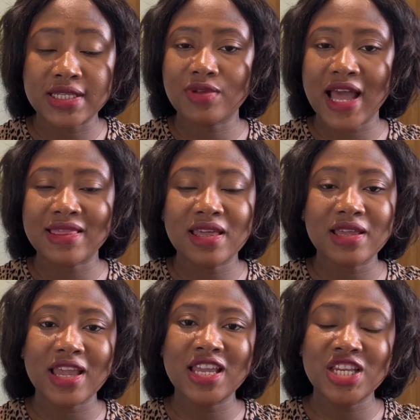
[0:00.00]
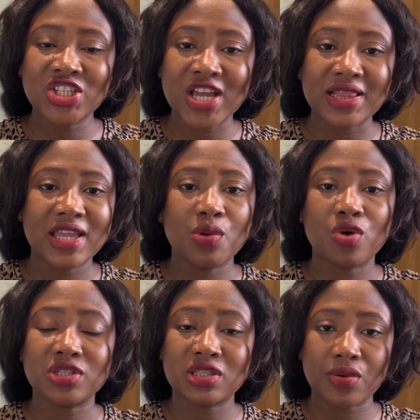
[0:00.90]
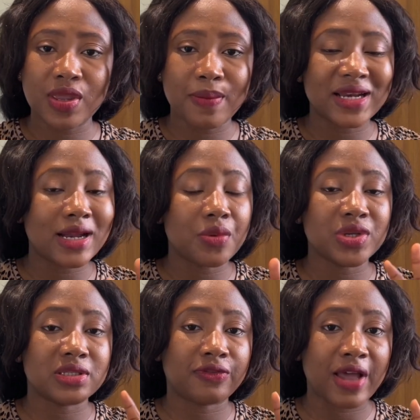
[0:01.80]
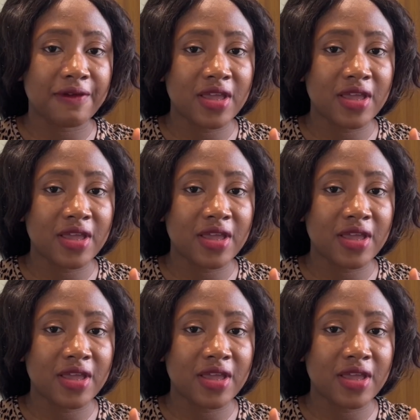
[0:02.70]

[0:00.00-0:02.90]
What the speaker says: I think initially it was 3, but now it's 5.